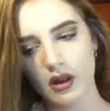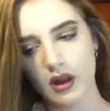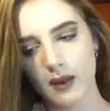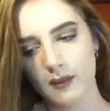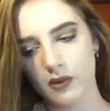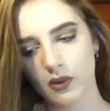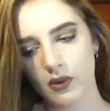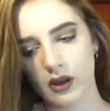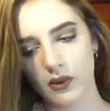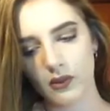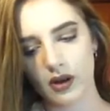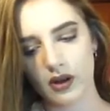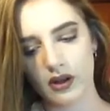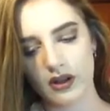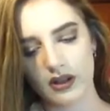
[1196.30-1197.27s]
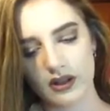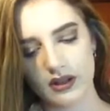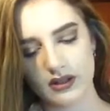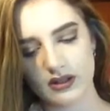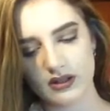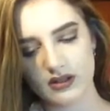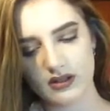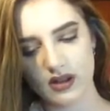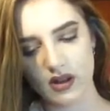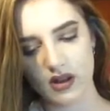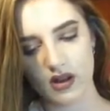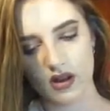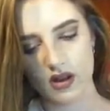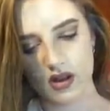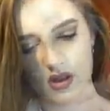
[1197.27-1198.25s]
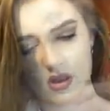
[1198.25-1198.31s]
MUA one is,
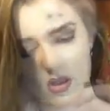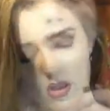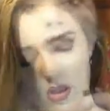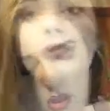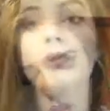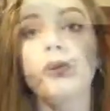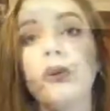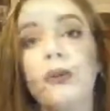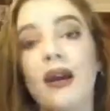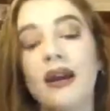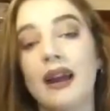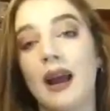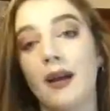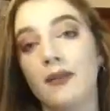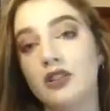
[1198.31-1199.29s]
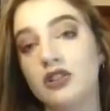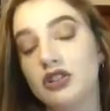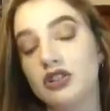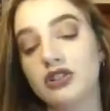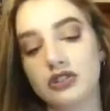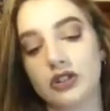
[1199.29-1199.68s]
I don't know where my camera just